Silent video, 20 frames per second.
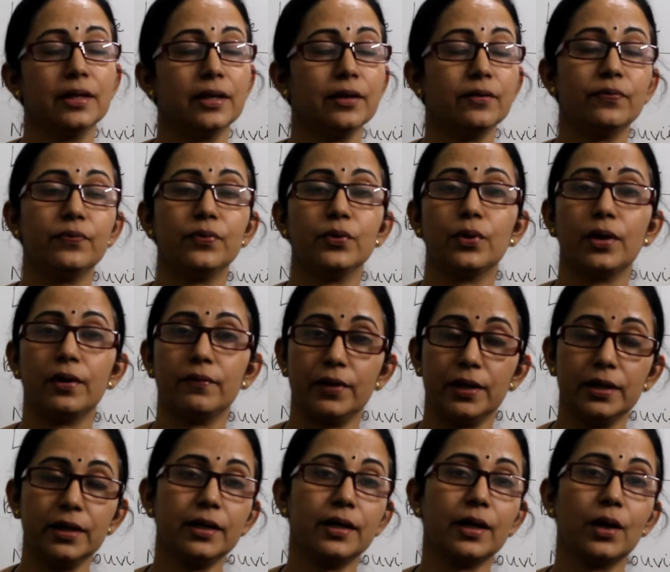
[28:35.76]
if you have
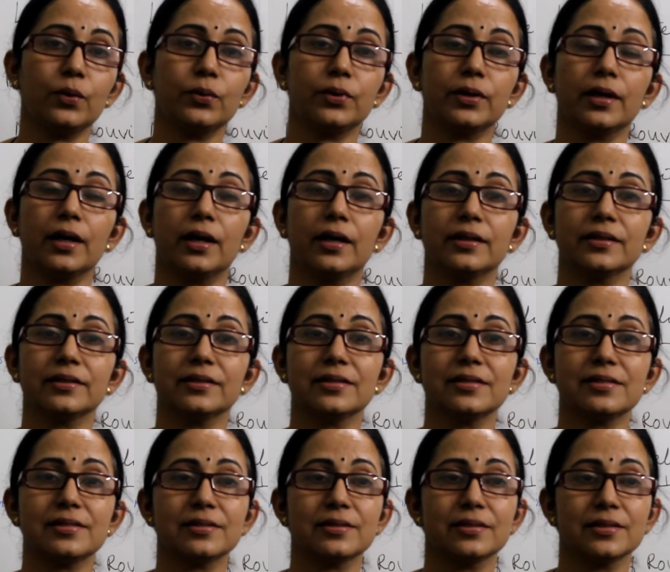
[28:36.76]
any doubt regarding
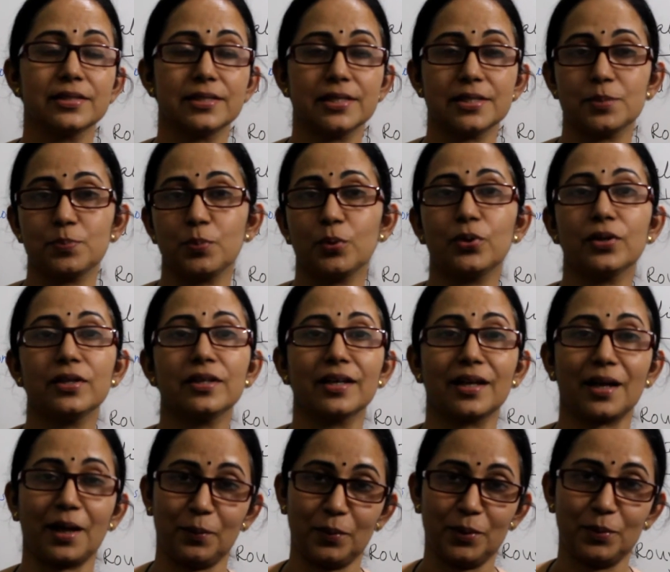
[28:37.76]
this, just put in the
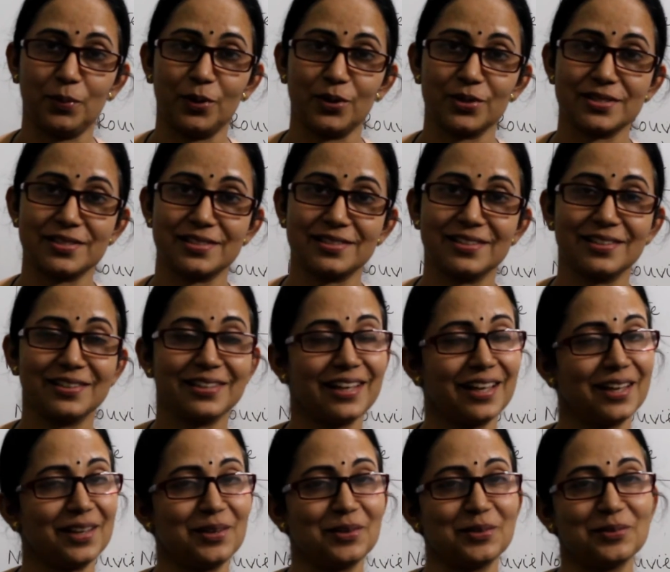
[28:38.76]
comment box.
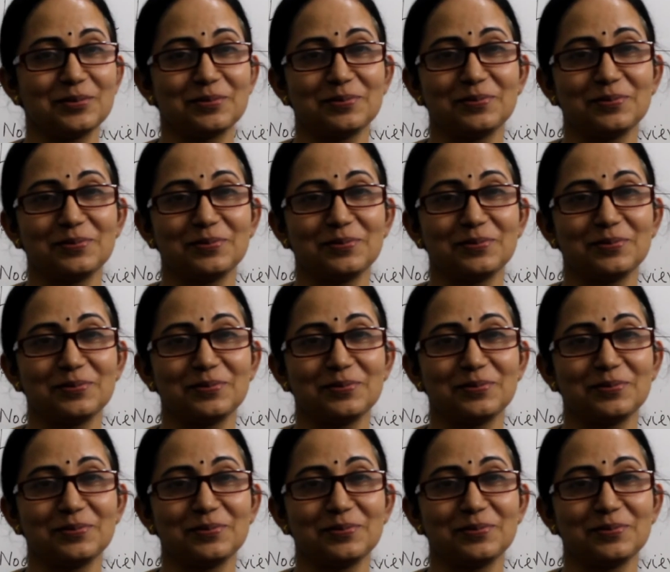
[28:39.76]
Thank you.